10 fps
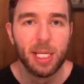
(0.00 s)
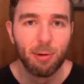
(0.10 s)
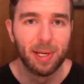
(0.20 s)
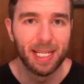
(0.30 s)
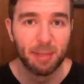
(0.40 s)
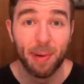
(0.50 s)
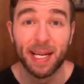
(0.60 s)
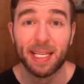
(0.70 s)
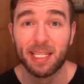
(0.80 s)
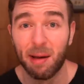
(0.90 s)
you can
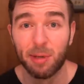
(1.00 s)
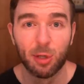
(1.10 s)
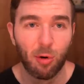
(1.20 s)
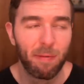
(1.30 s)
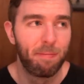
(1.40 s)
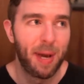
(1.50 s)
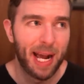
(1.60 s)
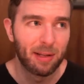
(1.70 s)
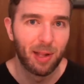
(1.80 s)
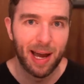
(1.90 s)
expect some sort of
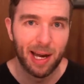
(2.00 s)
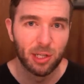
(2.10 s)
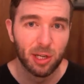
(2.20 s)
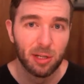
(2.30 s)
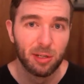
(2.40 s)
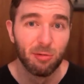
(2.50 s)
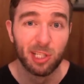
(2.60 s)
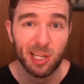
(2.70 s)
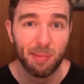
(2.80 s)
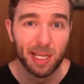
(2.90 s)
backlash to
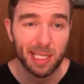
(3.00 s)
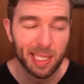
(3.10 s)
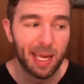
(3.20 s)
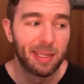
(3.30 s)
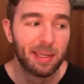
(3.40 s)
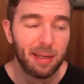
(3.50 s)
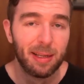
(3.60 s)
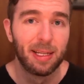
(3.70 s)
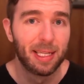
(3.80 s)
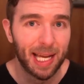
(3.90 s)
some extent,
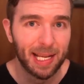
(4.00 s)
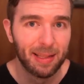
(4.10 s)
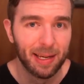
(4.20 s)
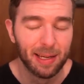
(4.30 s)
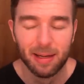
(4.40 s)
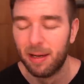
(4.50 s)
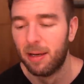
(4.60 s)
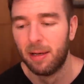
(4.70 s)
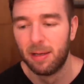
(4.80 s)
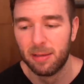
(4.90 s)
likely.
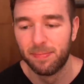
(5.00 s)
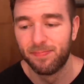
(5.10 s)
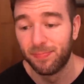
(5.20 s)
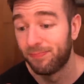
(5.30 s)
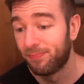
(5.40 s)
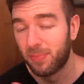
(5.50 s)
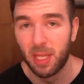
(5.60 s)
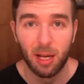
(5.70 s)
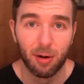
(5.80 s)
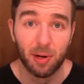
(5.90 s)

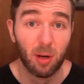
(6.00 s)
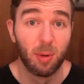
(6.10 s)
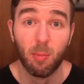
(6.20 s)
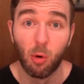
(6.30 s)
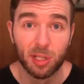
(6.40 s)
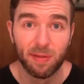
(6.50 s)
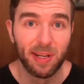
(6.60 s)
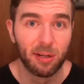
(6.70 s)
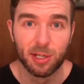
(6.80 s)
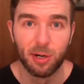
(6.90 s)
You know, and it'll be more
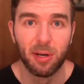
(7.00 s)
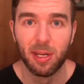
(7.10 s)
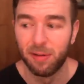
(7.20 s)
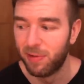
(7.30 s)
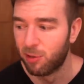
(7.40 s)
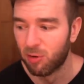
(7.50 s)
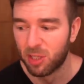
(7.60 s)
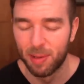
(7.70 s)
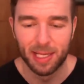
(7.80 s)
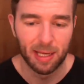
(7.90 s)
severe in certain
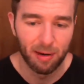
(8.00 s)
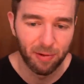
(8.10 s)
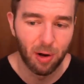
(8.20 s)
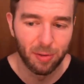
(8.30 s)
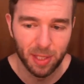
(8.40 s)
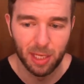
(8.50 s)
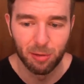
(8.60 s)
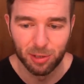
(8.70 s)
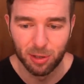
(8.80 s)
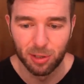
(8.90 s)
individuals, but it's kind of on the
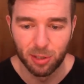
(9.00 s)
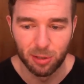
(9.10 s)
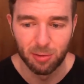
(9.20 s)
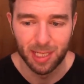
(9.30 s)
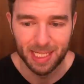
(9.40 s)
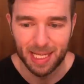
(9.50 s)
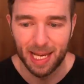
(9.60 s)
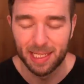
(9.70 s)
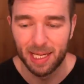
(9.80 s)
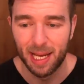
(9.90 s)
user to
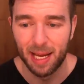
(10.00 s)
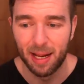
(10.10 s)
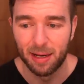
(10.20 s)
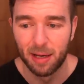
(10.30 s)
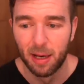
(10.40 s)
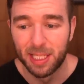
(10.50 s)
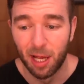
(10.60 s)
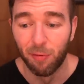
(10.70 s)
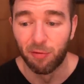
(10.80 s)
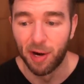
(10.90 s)
assess and
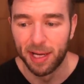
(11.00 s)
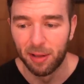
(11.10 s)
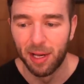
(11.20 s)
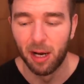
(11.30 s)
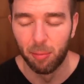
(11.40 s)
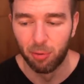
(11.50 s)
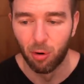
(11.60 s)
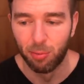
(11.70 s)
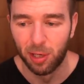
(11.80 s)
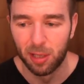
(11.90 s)
self-regulate
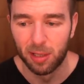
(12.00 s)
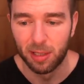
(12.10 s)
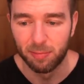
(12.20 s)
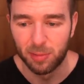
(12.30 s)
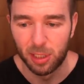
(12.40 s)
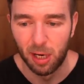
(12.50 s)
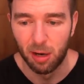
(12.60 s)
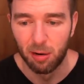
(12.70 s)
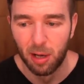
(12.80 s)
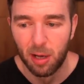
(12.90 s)
appropriately.
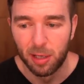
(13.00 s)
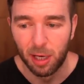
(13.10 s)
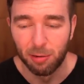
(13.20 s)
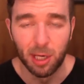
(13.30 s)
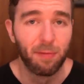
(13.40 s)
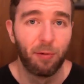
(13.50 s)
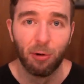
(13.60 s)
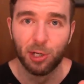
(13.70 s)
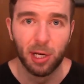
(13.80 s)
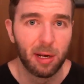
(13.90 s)
So, you know, it's
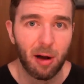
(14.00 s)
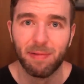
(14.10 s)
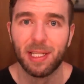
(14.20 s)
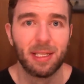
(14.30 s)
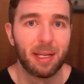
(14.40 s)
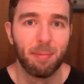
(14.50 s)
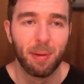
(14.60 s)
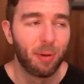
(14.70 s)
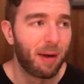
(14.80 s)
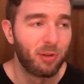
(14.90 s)
unfortunate. Obviously, some
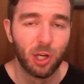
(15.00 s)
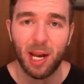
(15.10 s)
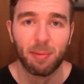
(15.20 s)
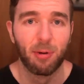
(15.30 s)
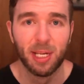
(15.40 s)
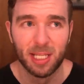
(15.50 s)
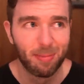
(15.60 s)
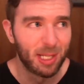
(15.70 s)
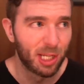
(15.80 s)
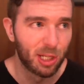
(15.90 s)
people have genetic
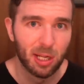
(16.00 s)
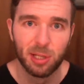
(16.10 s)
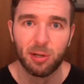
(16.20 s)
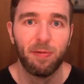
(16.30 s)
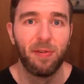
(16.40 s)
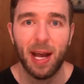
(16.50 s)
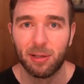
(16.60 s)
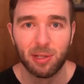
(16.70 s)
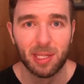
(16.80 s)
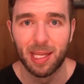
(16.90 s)
predispositions or
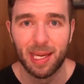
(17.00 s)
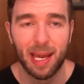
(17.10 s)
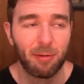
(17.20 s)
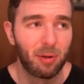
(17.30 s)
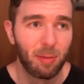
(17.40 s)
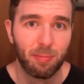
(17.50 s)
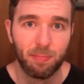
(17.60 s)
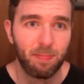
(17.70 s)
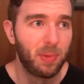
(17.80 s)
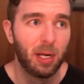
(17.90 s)
factors they can't really,
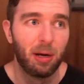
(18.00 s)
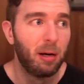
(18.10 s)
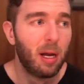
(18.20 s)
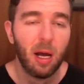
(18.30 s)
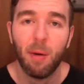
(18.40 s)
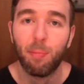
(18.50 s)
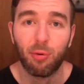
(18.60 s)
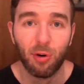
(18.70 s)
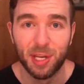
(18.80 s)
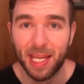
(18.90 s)
you know,
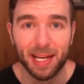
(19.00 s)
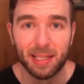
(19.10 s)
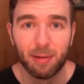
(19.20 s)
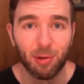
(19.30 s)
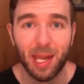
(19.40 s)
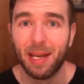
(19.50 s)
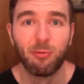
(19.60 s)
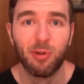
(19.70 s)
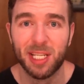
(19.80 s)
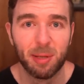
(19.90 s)
predict with
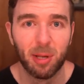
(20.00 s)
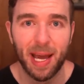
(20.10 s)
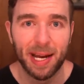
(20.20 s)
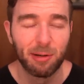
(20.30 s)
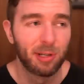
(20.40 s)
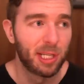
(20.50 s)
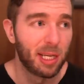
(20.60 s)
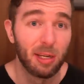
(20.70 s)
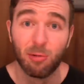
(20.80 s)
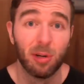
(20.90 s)
any reasonable
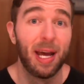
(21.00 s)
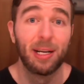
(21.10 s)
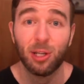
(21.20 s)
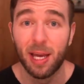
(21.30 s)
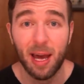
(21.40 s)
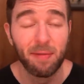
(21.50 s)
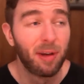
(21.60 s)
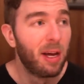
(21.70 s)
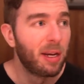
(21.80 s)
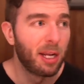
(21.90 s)
accuracy. You could actually
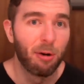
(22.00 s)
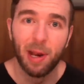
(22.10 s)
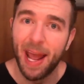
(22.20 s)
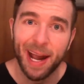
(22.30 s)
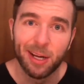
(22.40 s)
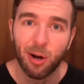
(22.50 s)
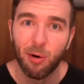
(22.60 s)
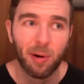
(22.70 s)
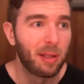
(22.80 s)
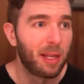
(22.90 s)
have, you know, an
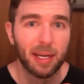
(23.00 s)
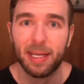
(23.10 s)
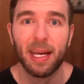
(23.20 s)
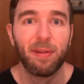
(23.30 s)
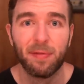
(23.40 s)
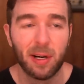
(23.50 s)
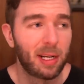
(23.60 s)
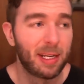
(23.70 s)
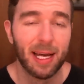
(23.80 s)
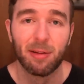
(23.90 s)
echo and like get a
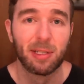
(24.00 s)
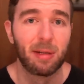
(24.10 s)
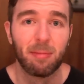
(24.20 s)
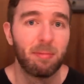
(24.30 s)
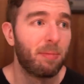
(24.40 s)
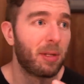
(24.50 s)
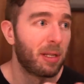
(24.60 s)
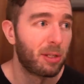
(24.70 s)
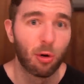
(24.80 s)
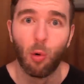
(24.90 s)
fucking calcium
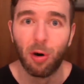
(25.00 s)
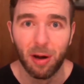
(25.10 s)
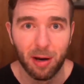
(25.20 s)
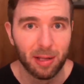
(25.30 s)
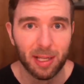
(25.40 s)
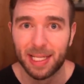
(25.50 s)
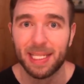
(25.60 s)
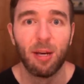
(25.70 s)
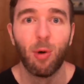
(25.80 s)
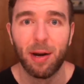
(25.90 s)
score done and like
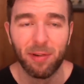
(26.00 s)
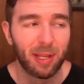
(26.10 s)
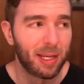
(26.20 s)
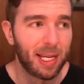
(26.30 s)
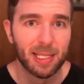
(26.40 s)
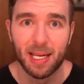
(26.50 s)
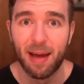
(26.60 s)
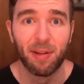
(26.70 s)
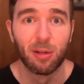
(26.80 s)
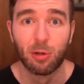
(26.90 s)
see what everything is and
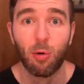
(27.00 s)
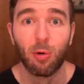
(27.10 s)
have it look